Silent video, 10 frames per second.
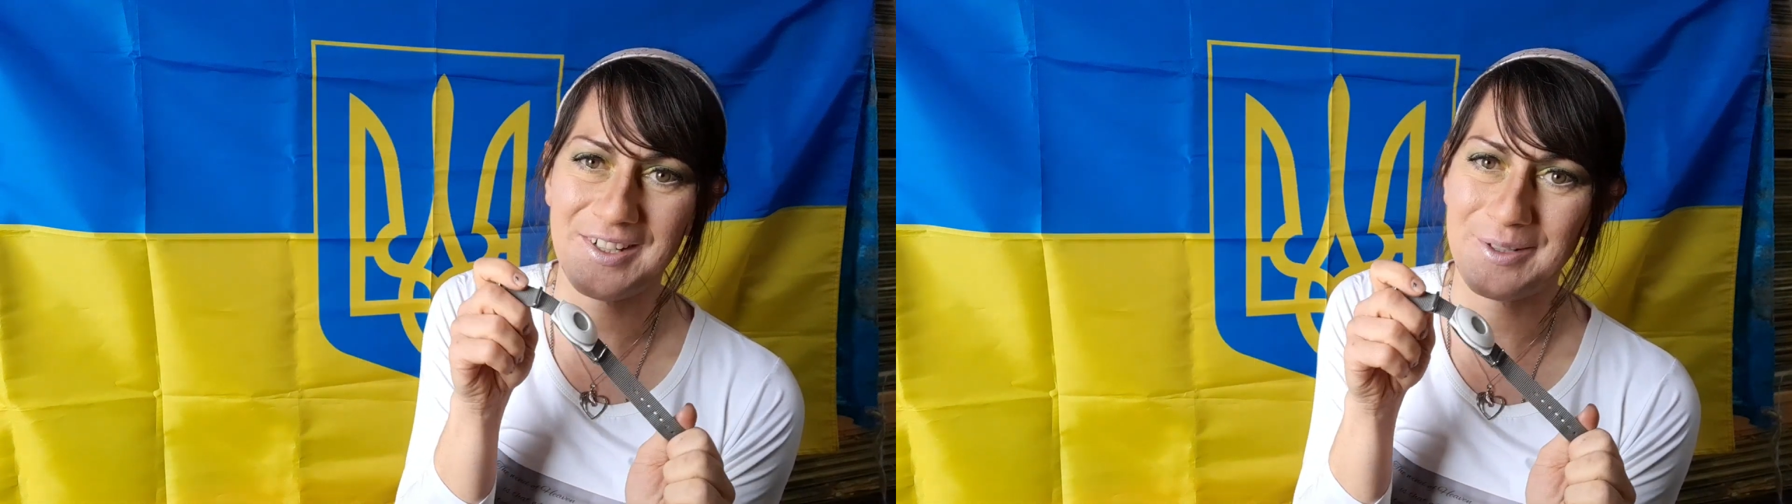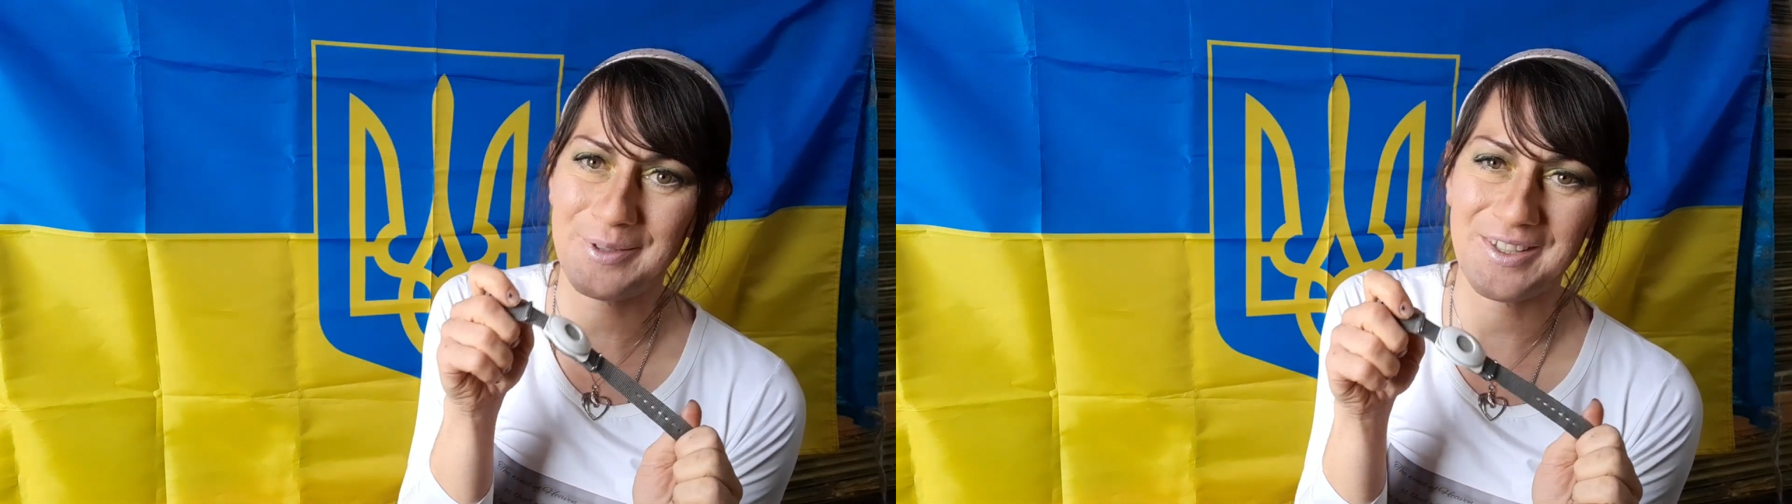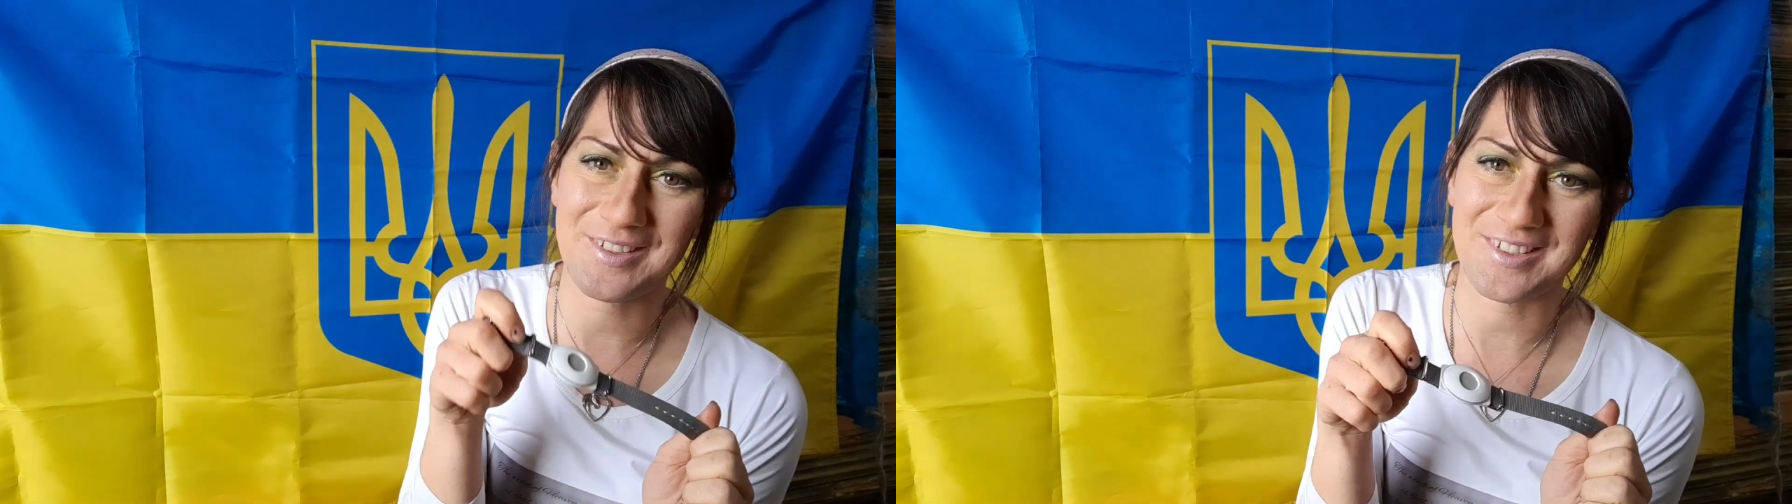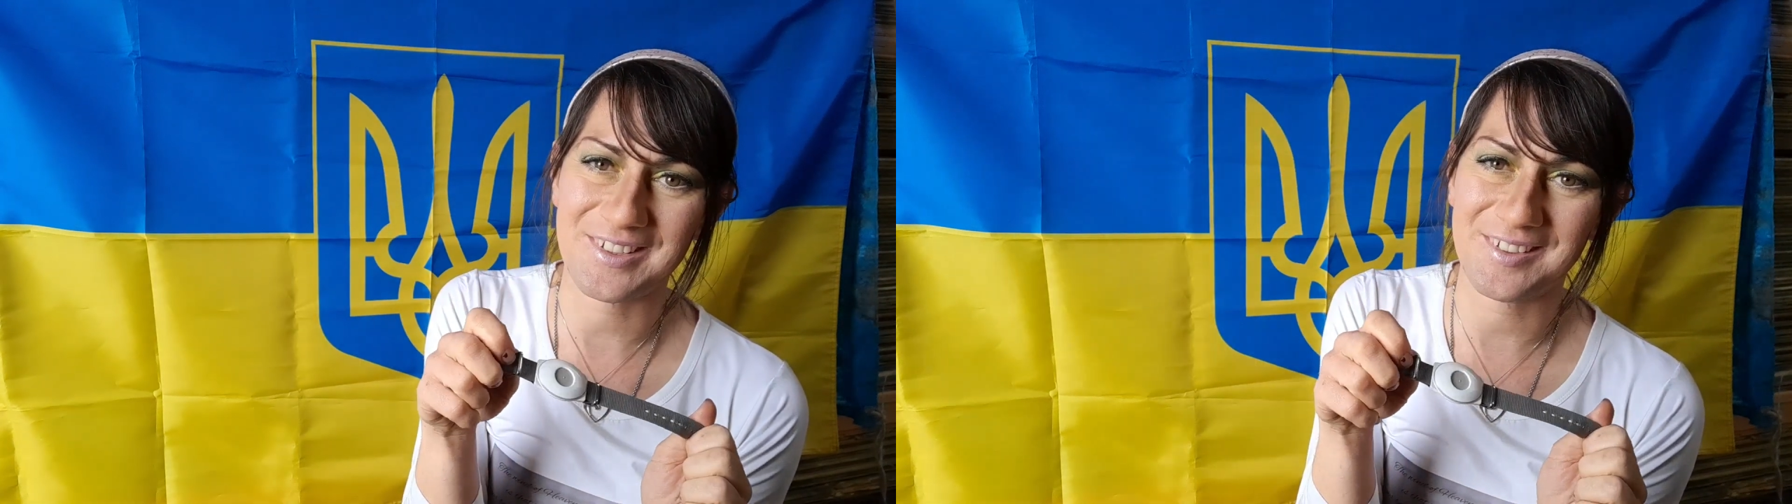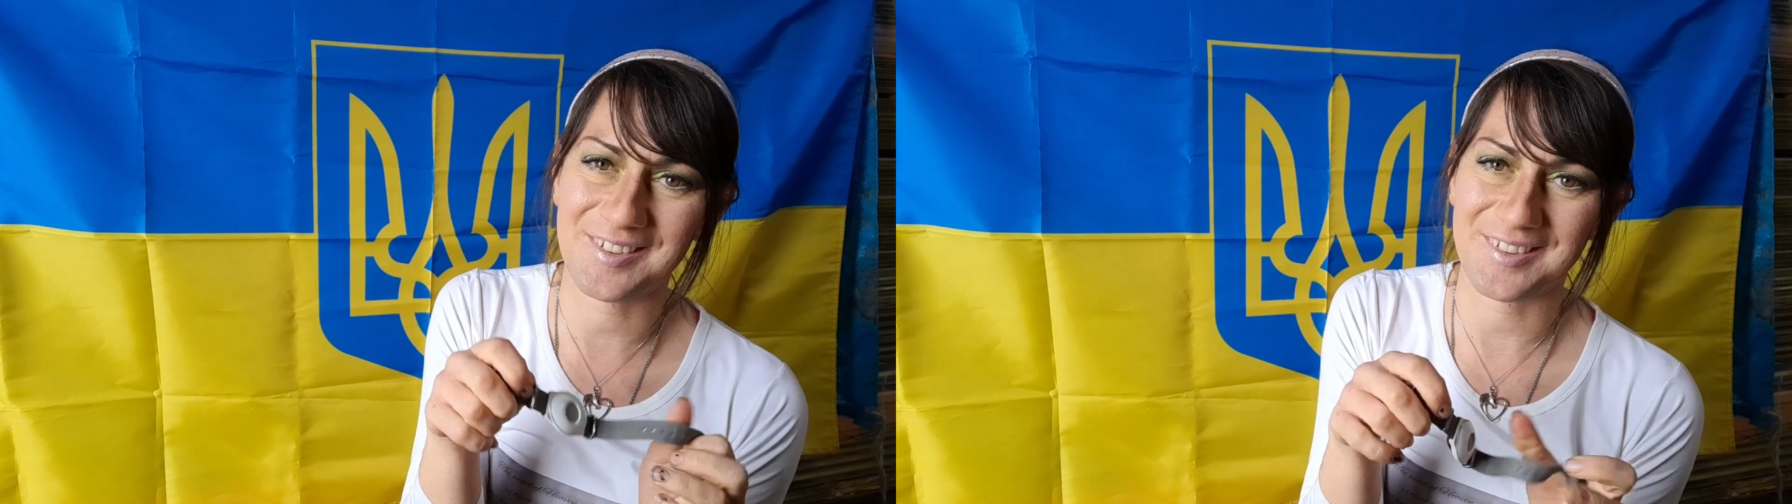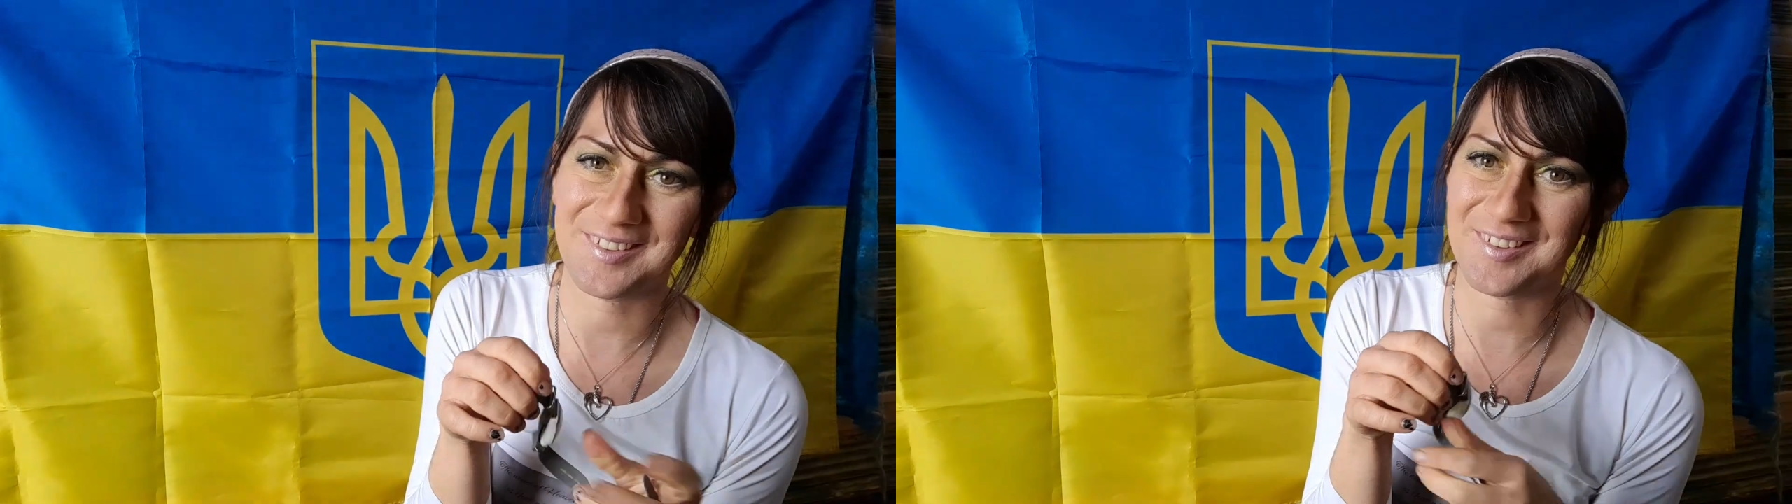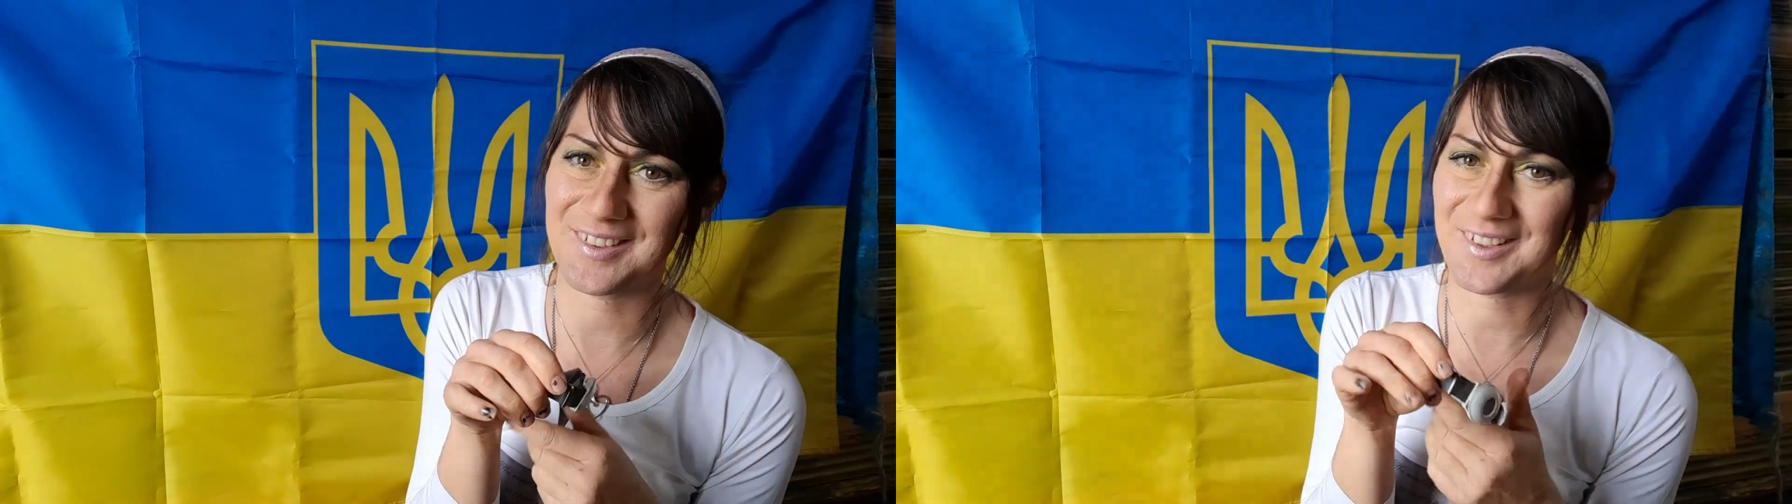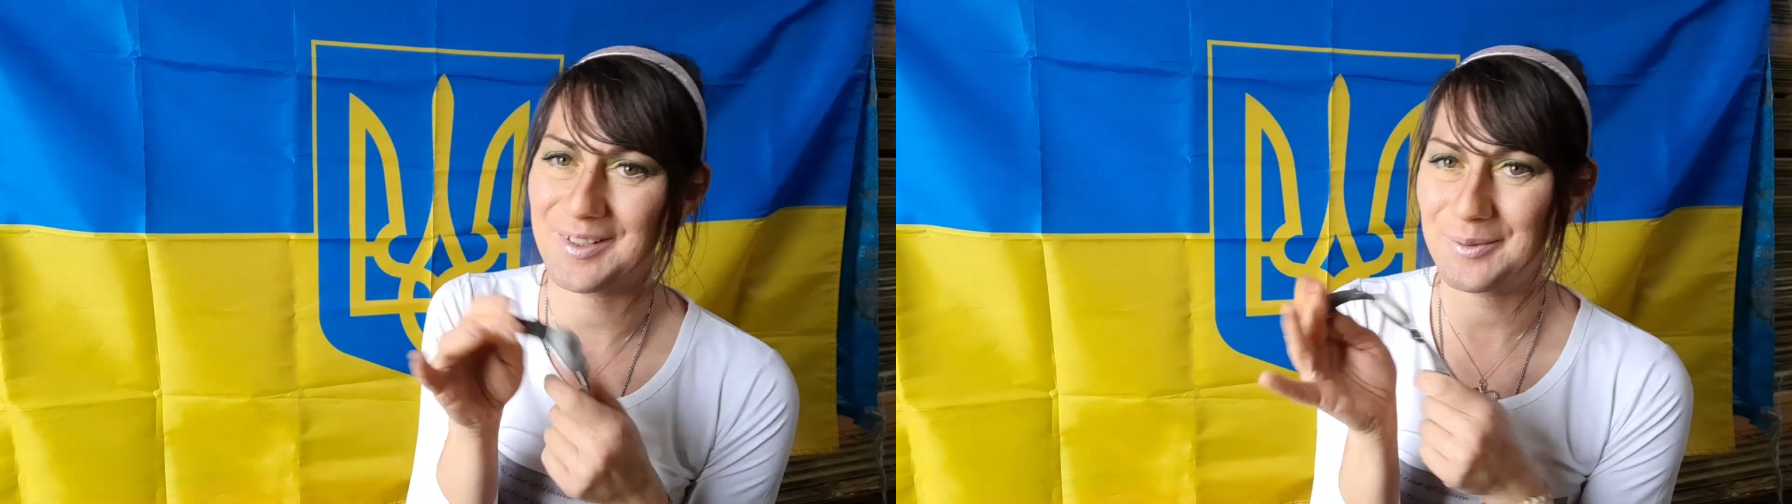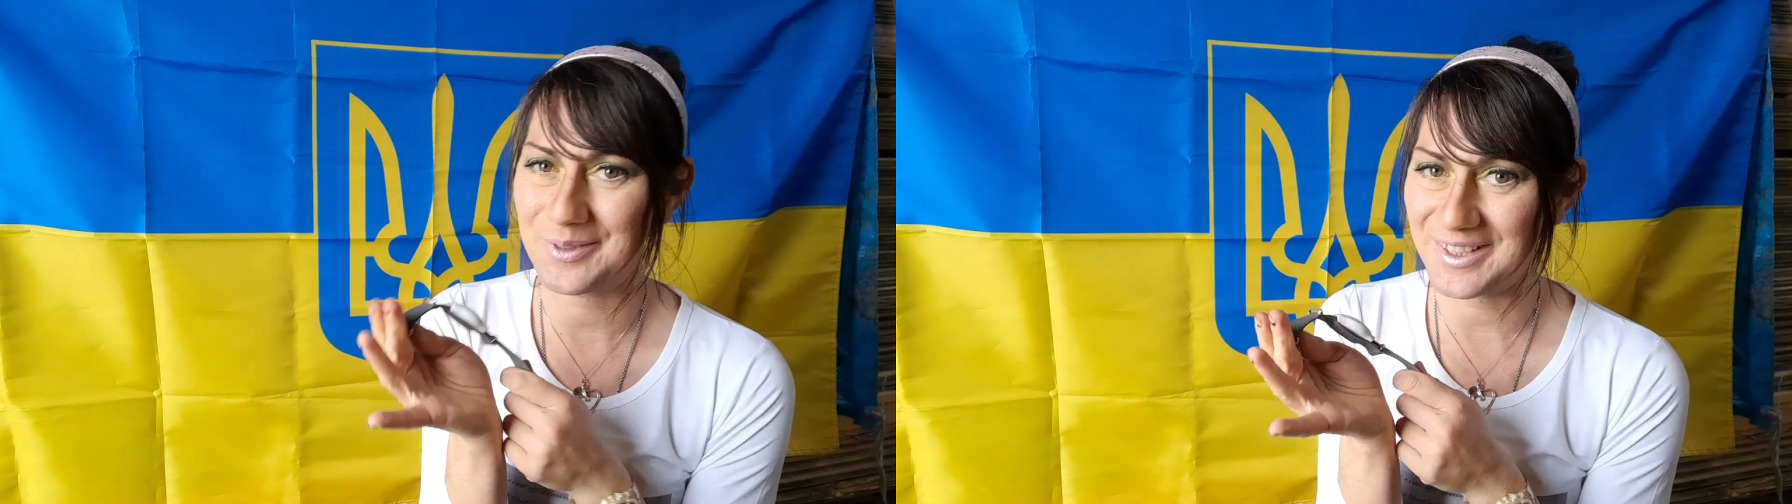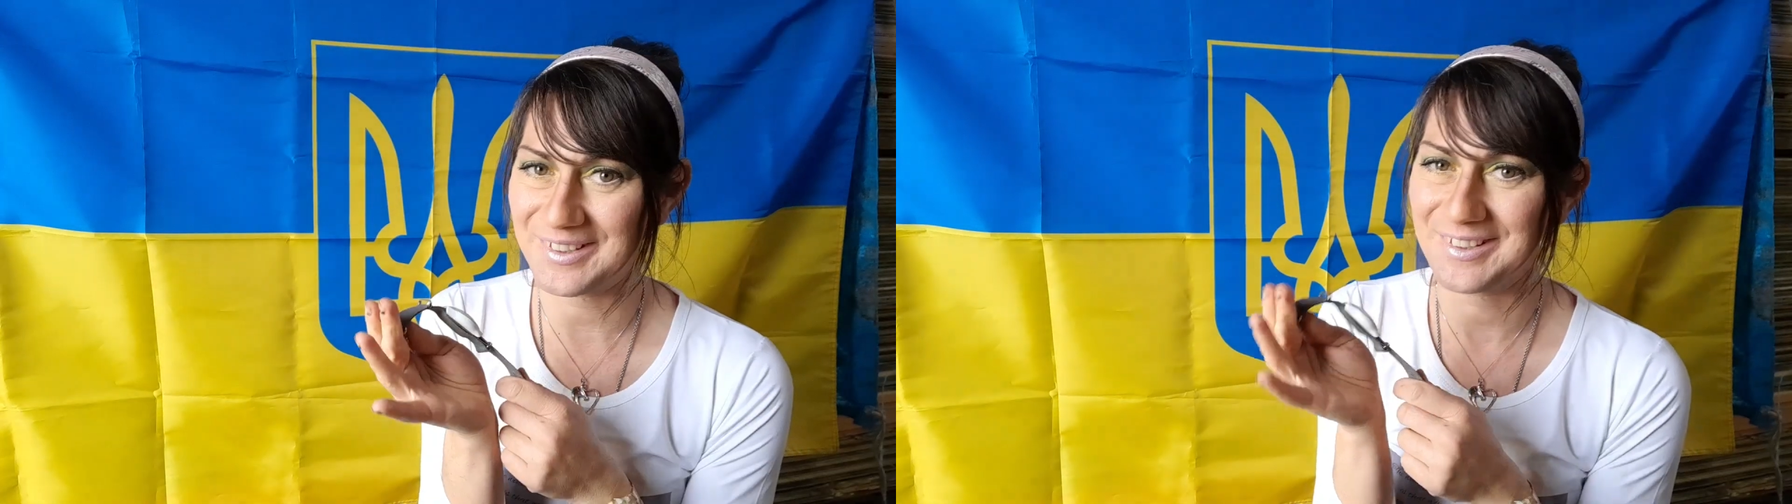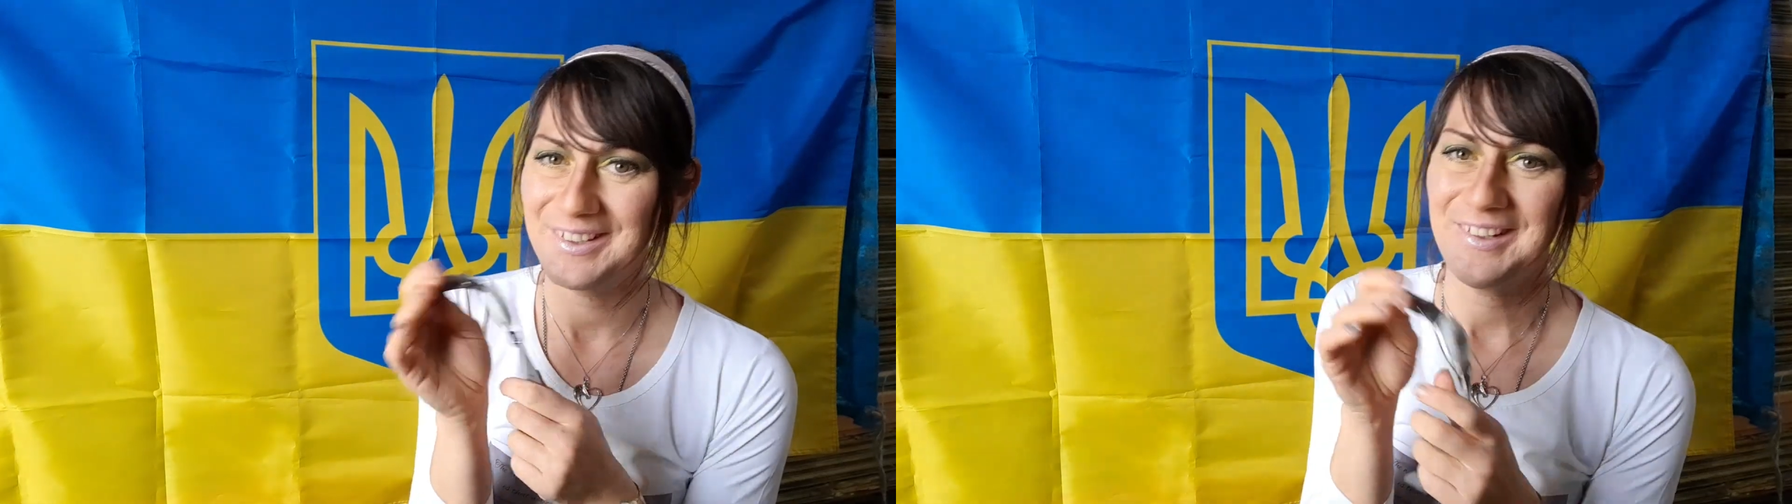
outweigh the downsides, like getting wet.